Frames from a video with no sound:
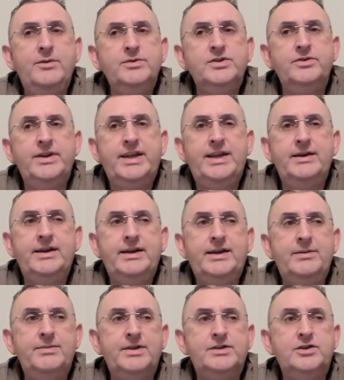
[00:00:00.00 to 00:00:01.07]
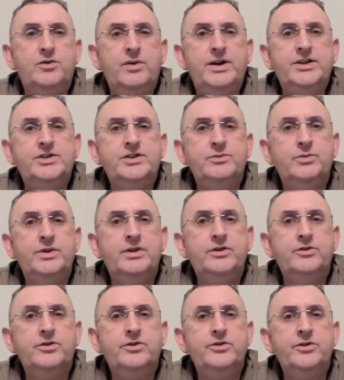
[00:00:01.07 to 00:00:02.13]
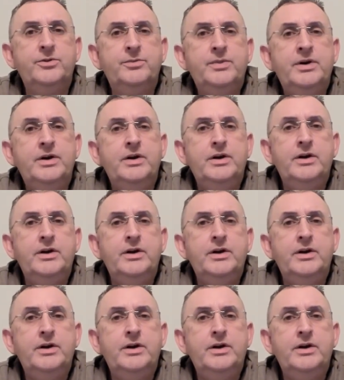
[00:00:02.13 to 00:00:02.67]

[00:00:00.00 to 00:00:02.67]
I was going to kind of keep this question within our group,